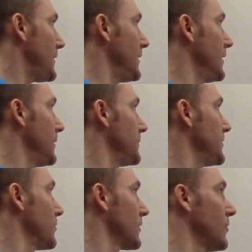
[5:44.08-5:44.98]

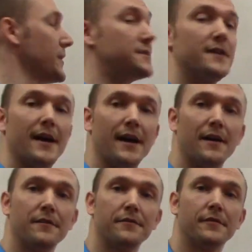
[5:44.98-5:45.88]
You're going to
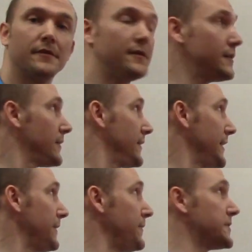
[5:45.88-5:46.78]
have,
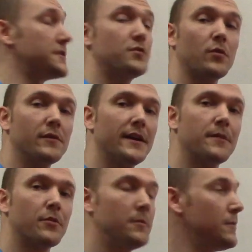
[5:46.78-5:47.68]
if it's a torn
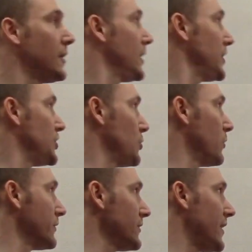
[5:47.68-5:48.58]
labrum, you
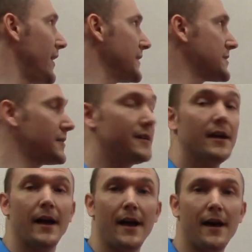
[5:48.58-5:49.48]
will not
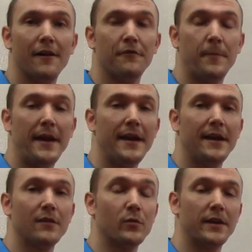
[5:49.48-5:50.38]
have
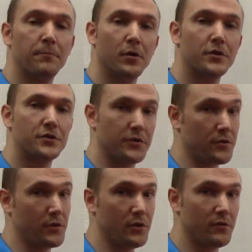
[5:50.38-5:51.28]
pain when they push on
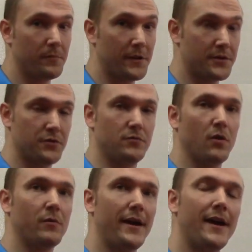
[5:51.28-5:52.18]
your glute because you
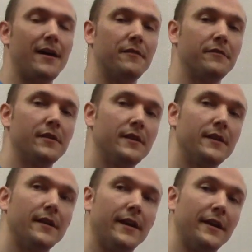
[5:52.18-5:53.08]
don't have
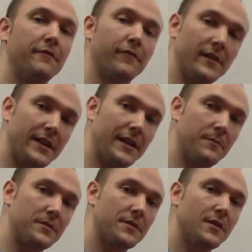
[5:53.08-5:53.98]
an
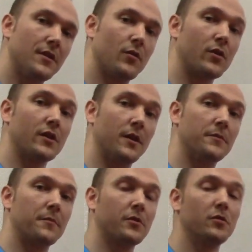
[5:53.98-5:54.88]
inflamed or a
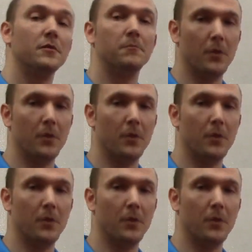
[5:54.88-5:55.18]
gummed up glute.